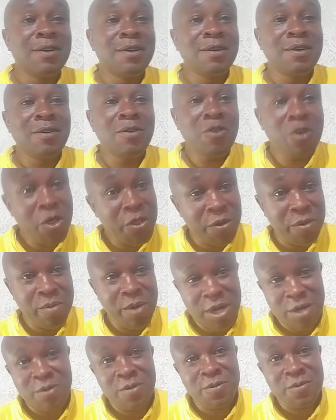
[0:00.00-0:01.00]

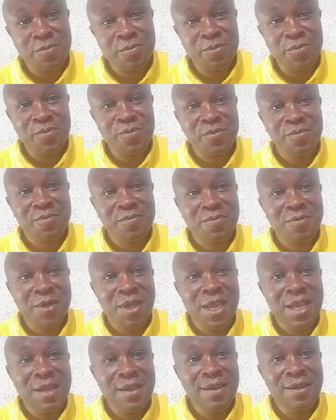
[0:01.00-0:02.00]
Obado.
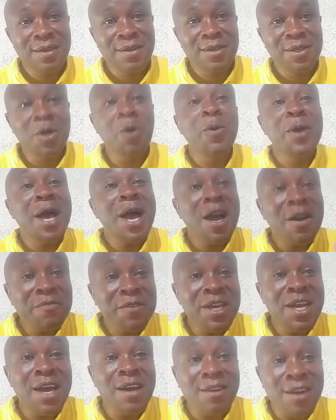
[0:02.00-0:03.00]
So we are having a